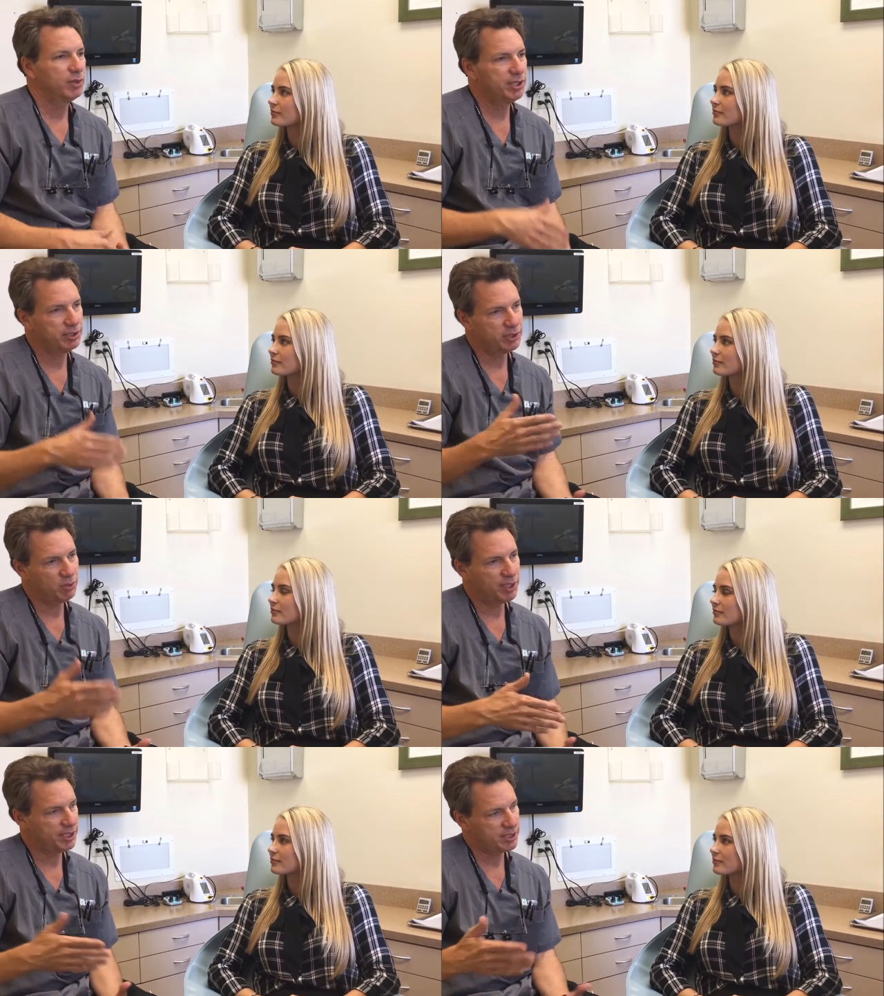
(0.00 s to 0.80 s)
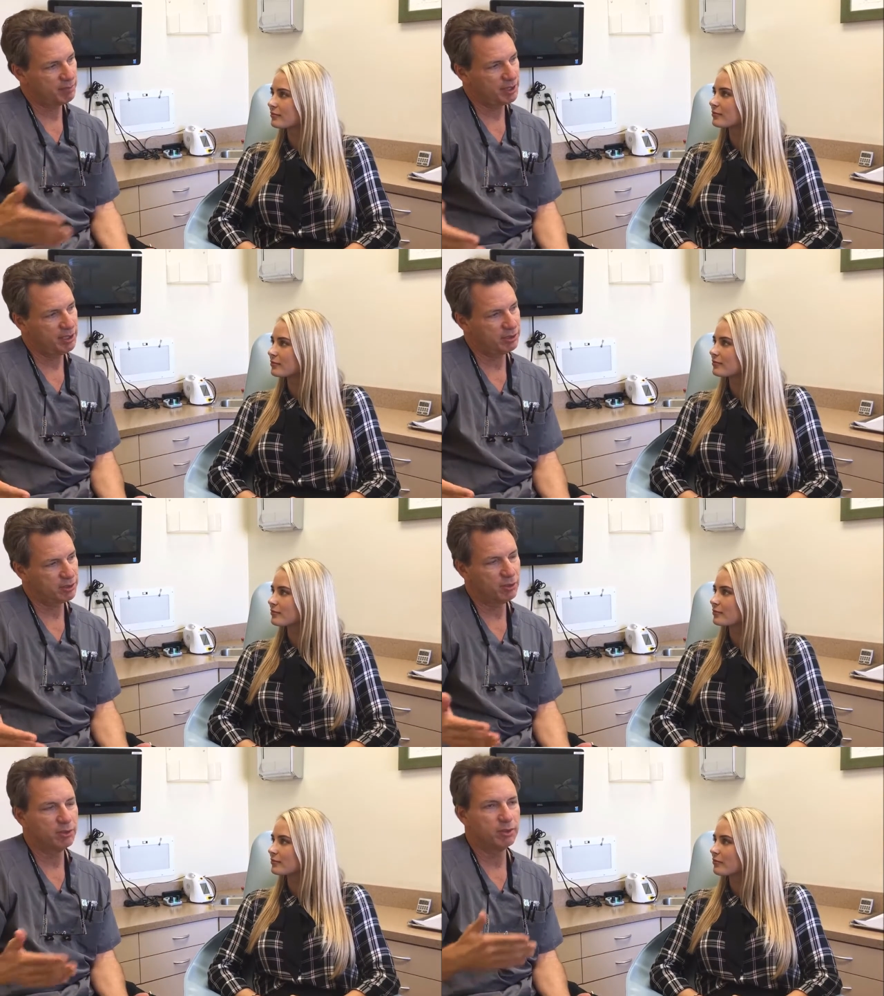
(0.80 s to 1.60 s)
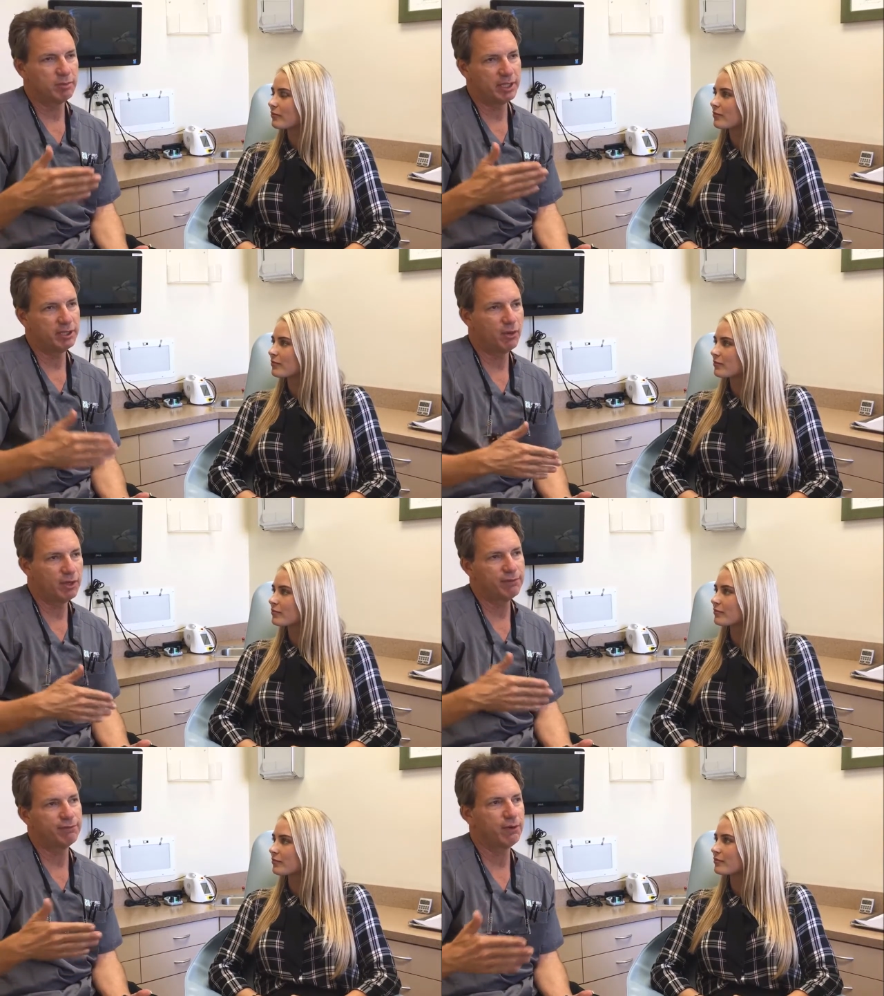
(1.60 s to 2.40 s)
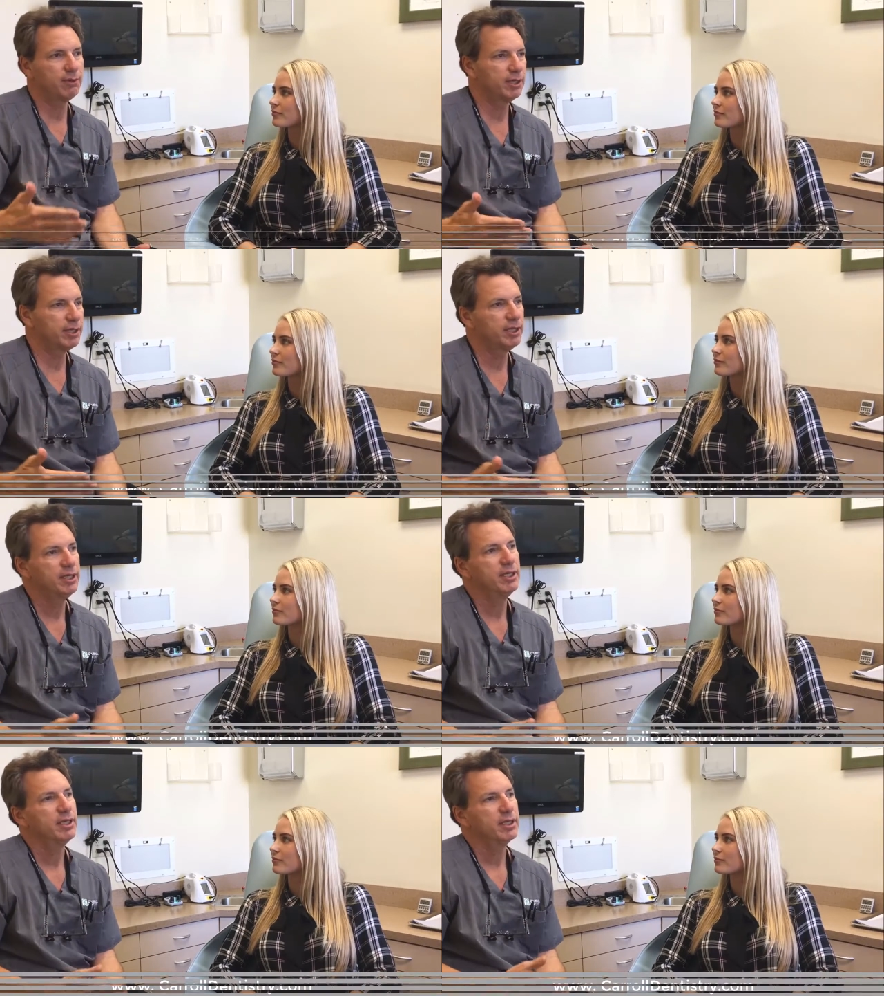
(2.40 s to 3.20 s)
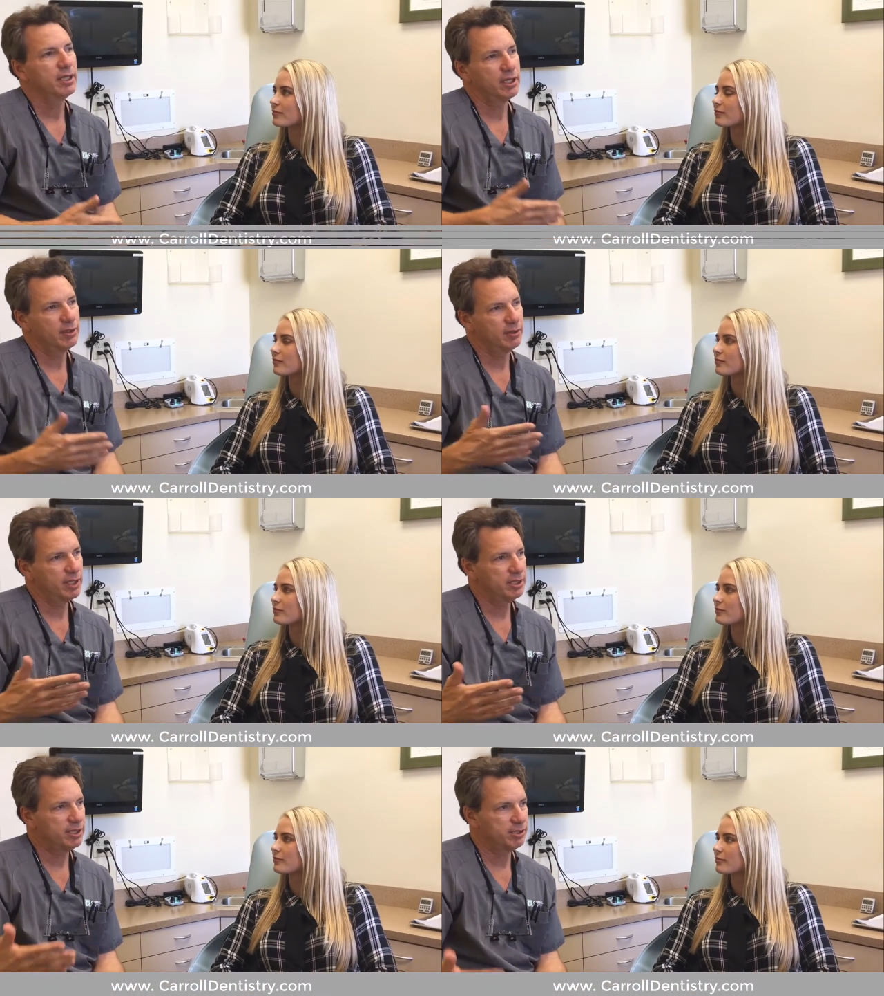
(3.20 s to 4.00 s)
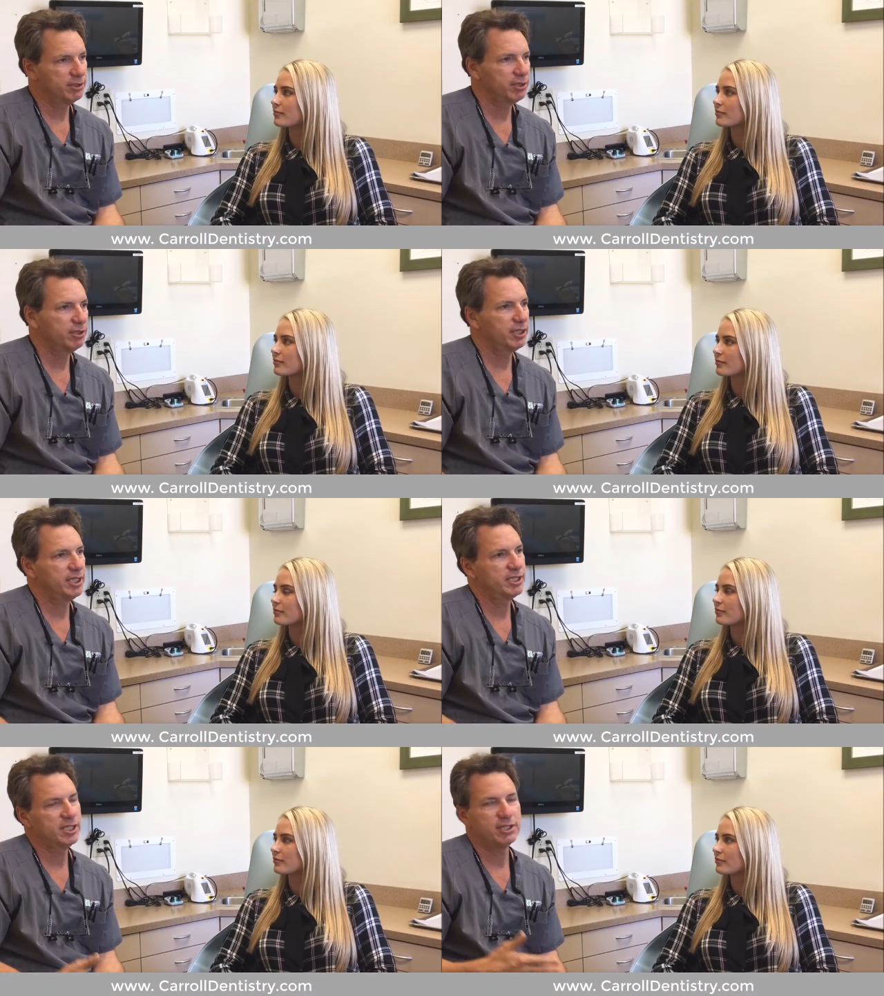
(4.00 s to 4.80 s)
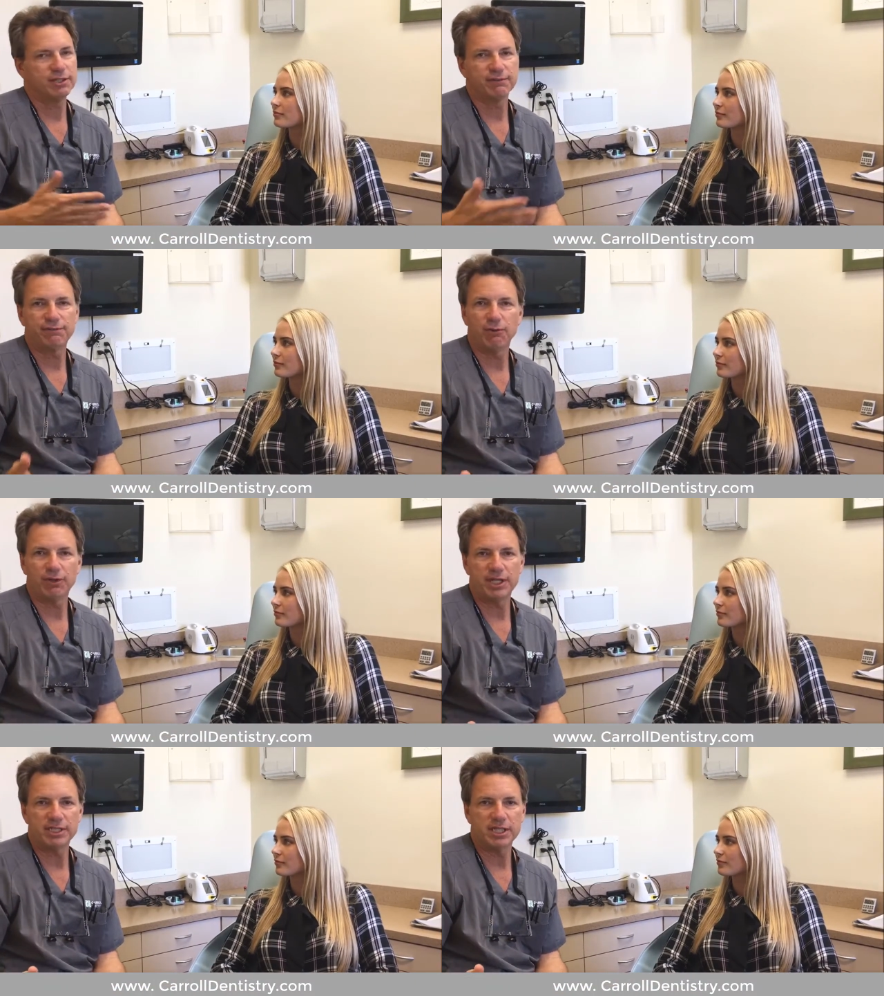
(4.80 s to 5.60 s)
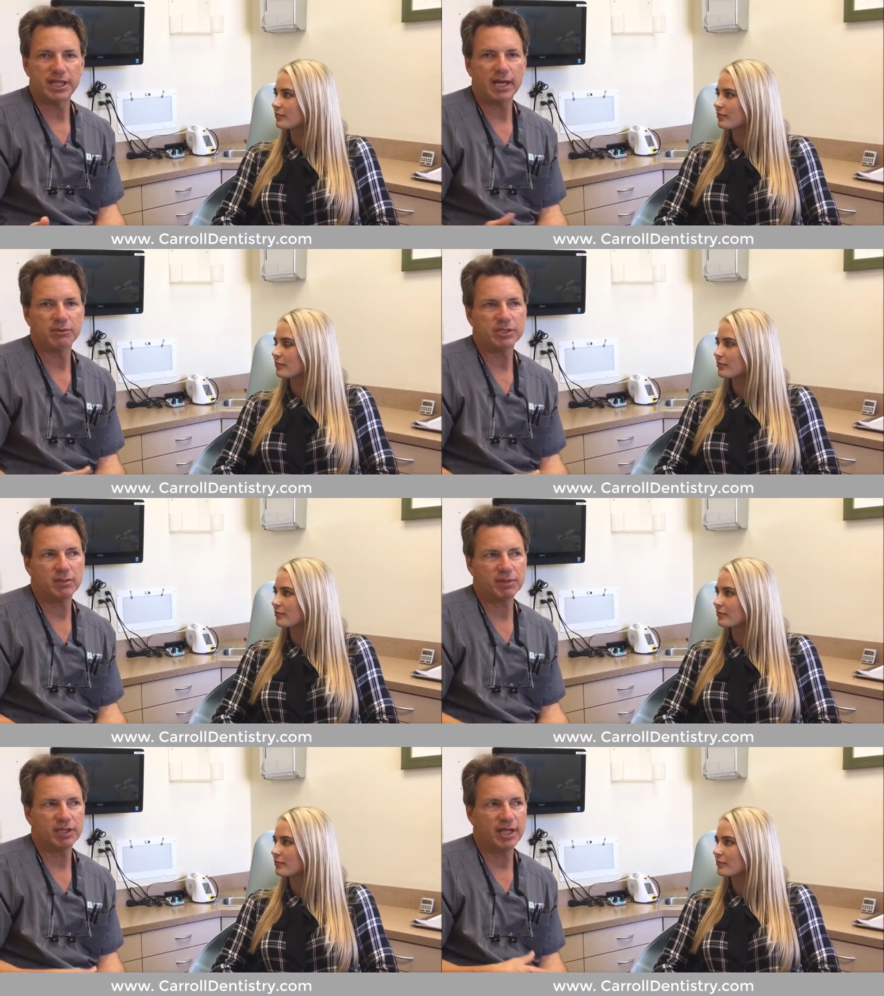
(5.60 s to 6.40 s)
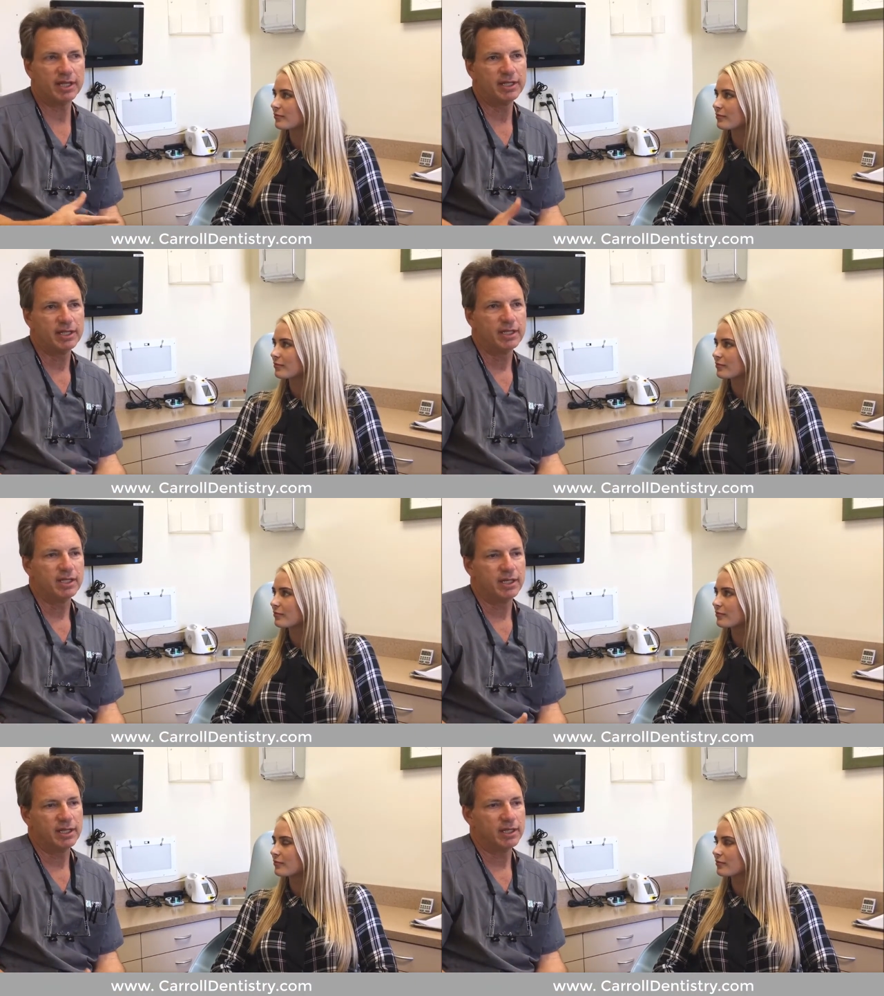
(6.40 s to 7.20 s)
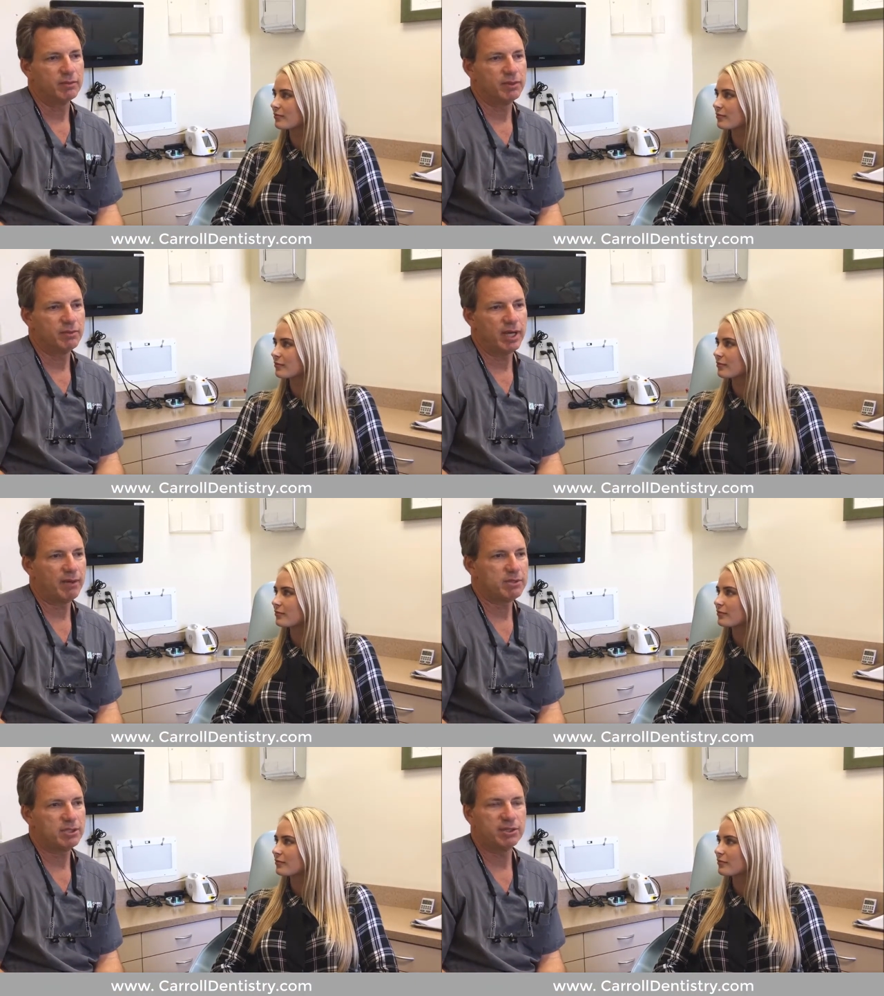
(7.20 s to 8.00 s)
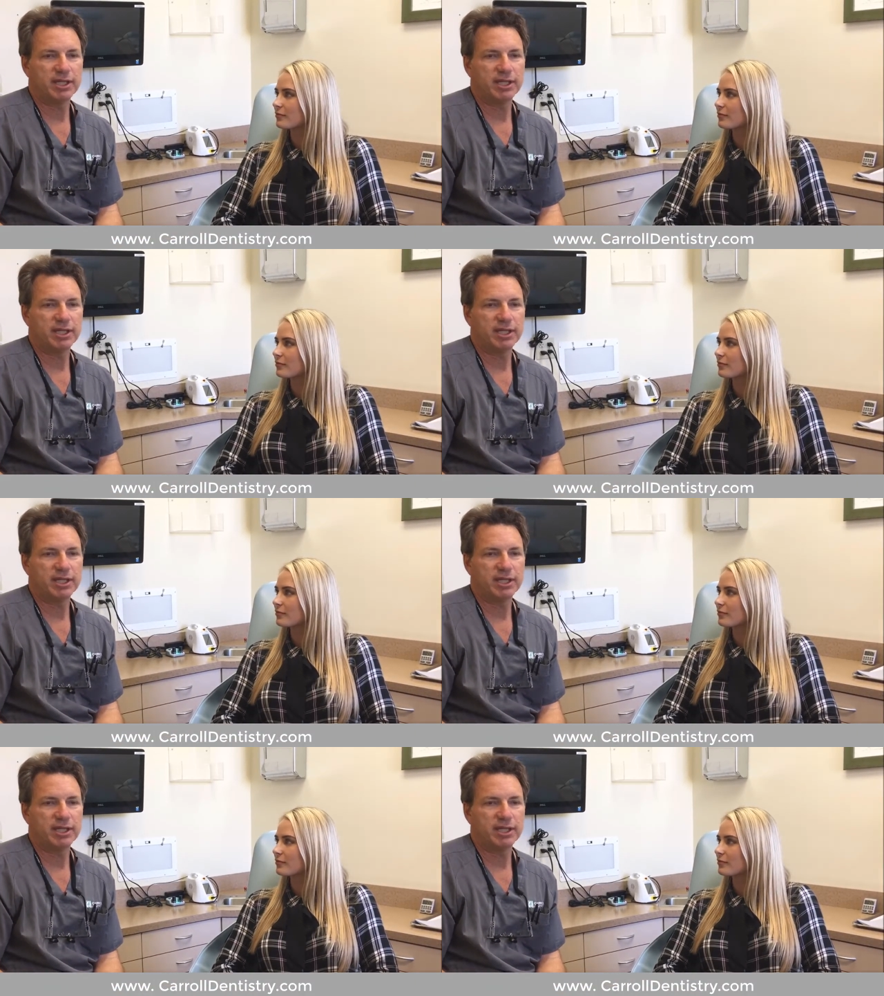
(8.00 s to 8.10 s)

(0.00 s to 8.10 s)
Speaker 1: when you're 20-something years old, but going forward, you know, into your 30s, into your 40s, and that was something that I was